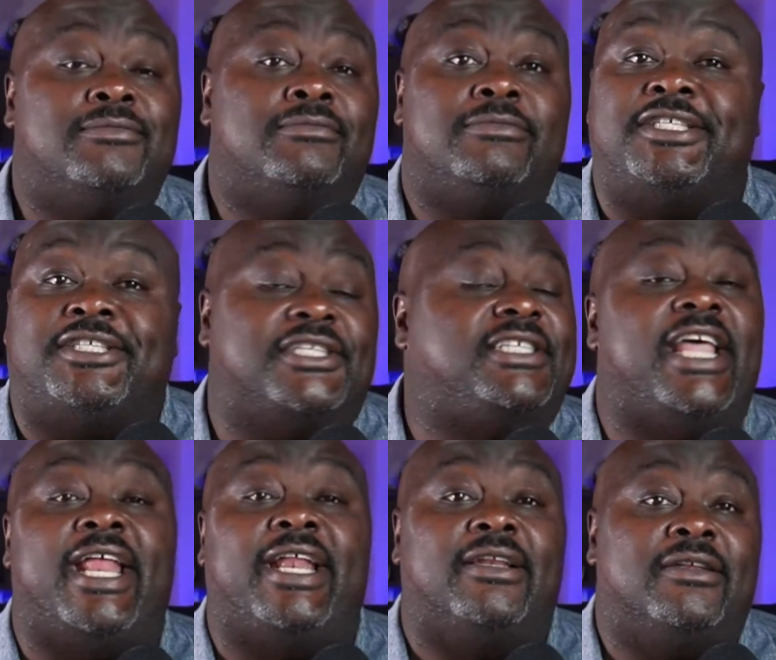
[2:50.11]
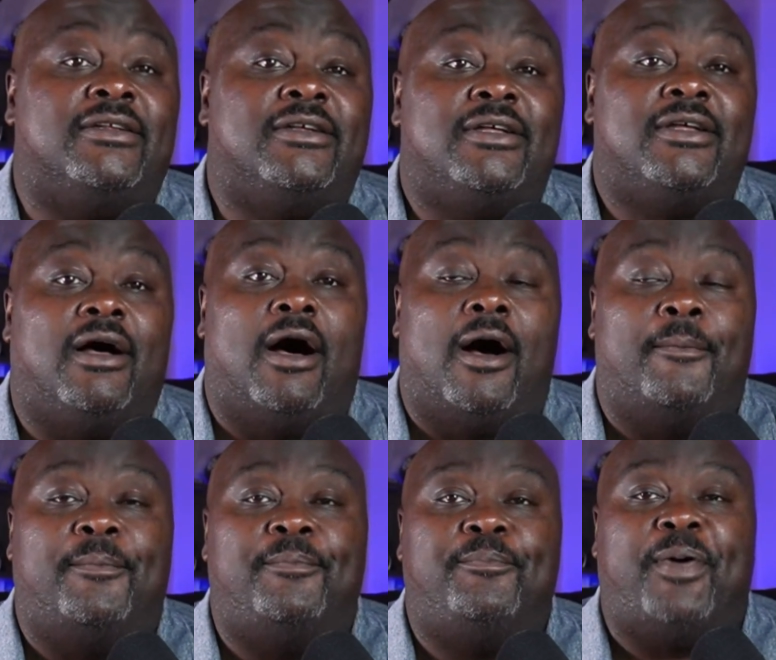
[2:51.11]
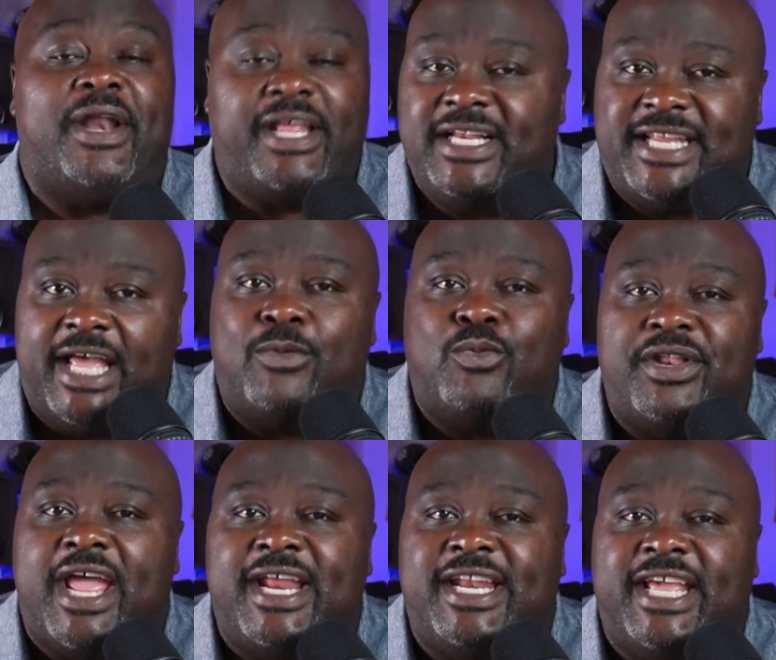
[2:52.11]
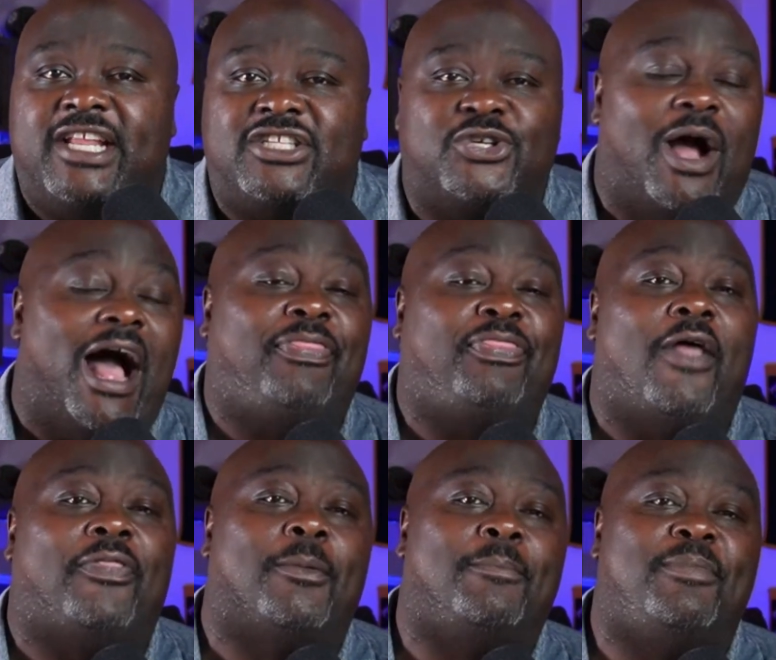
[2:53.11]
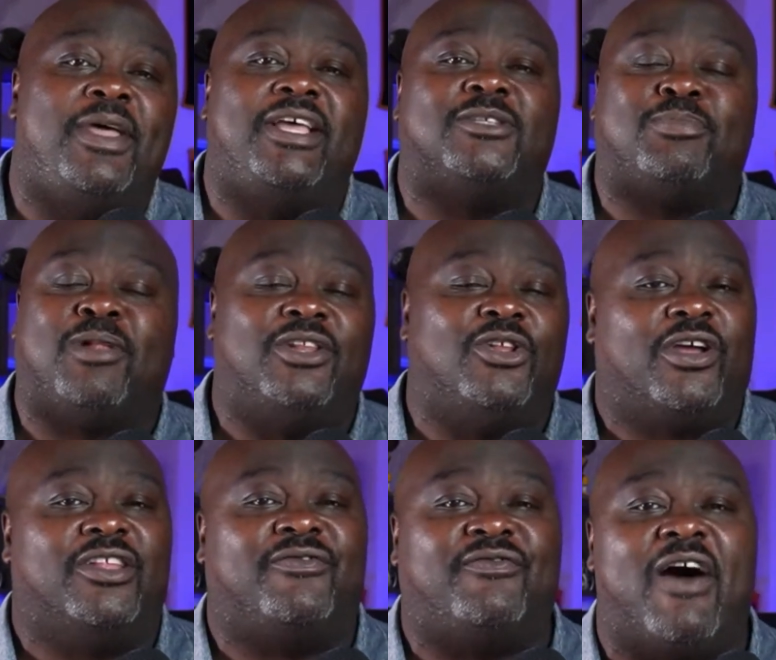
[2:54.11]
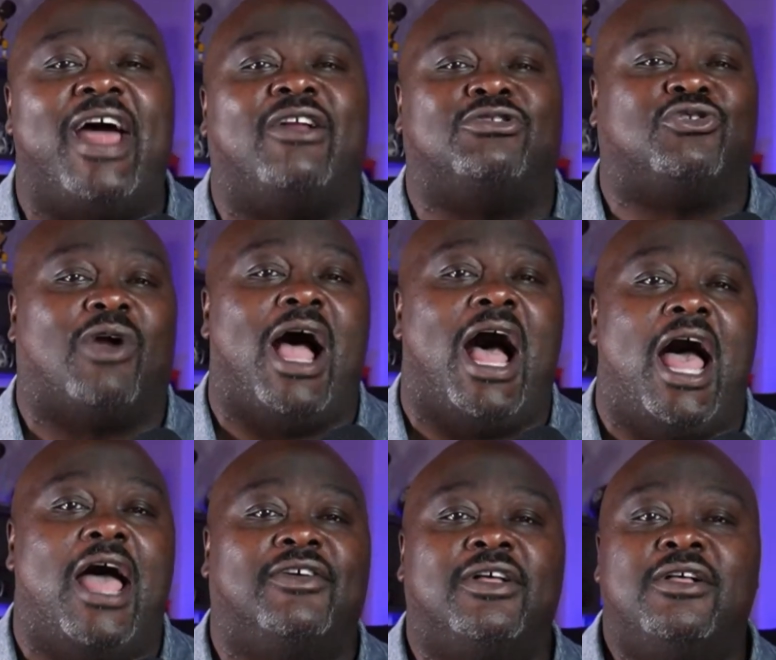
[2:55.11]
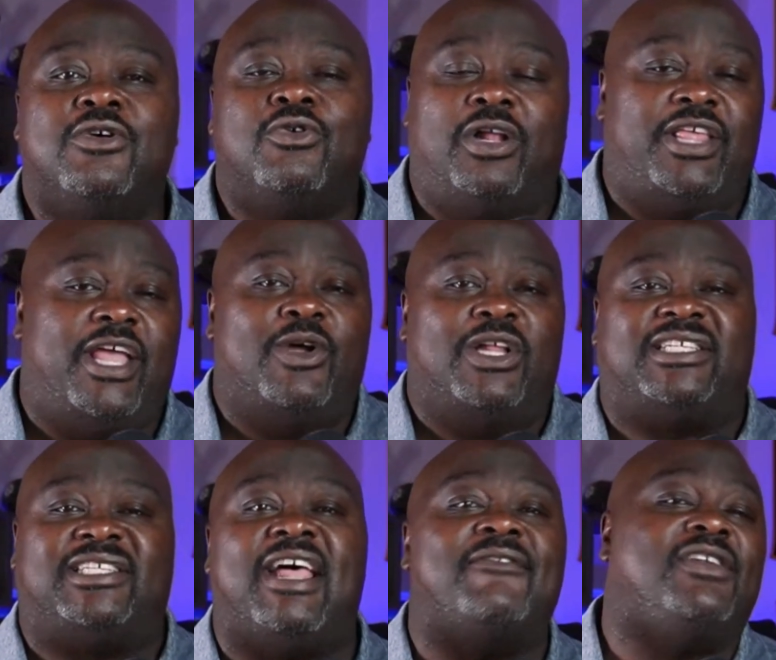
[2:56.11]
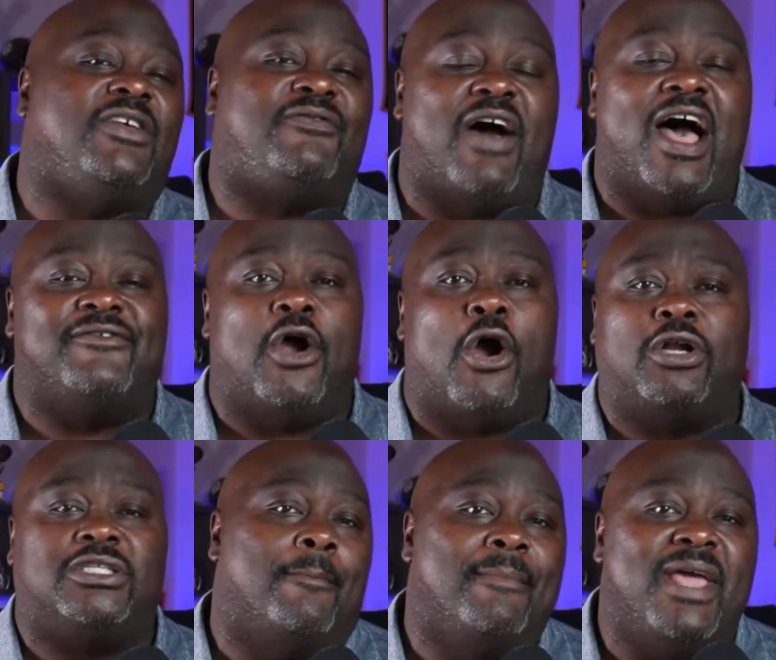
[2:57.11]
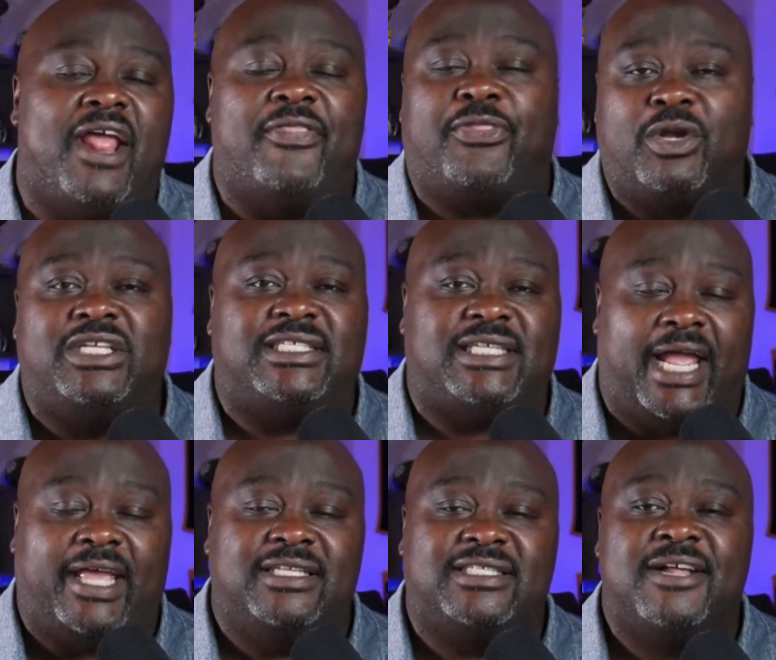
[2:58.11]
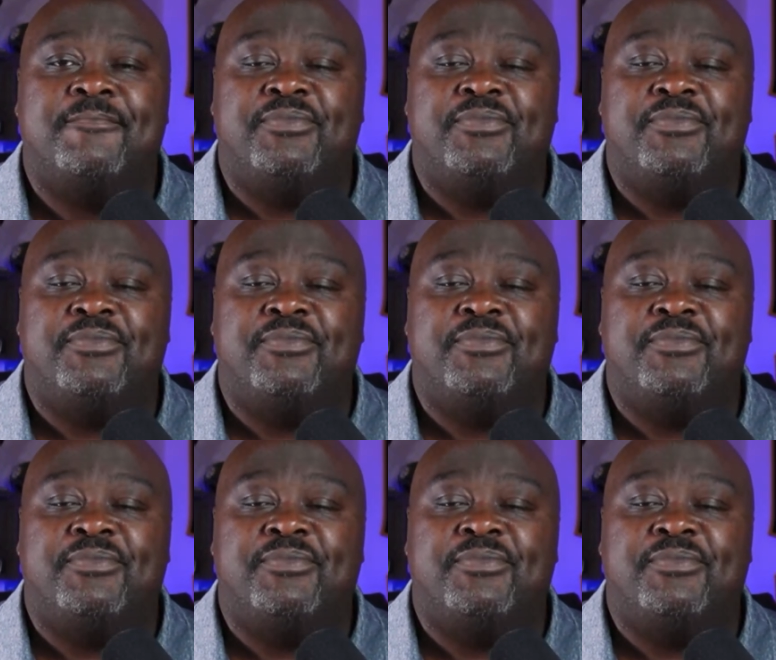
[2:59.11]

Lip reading: He just didn't. But he did when they needed to. I thought the biggest play, look, at the final drive, they went 75 yards, 1 minute, 3 seconds.